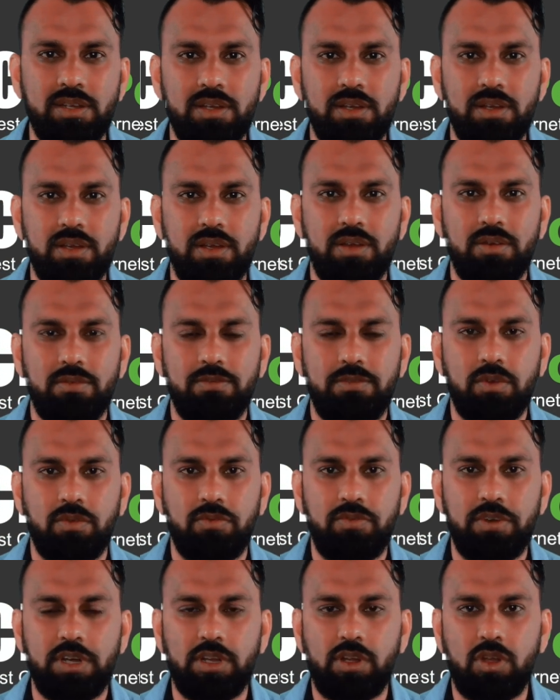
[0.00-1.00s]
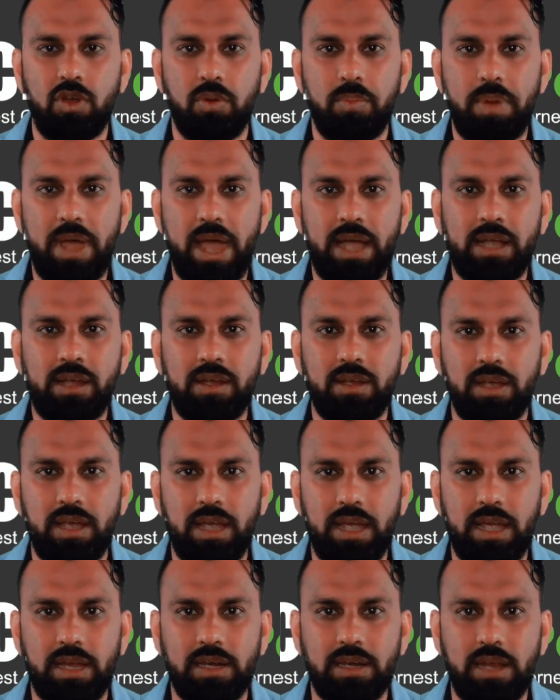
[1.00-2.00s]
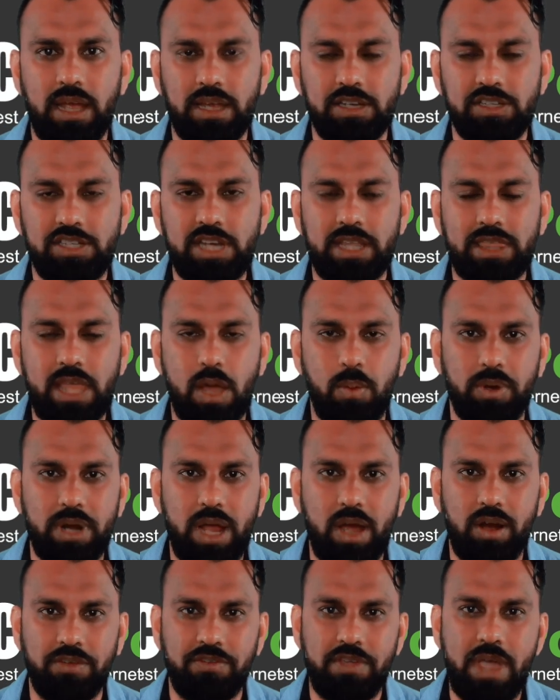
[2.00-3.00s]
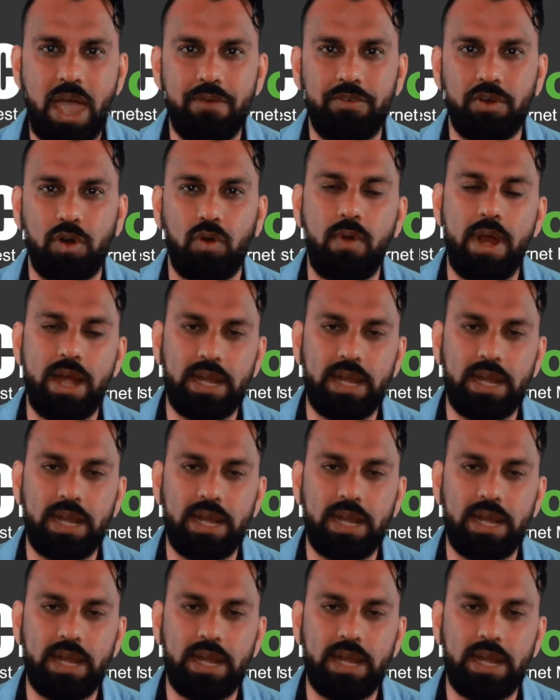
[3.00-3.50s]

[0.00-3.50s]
Feel free to go back and check that one out if you haven't already.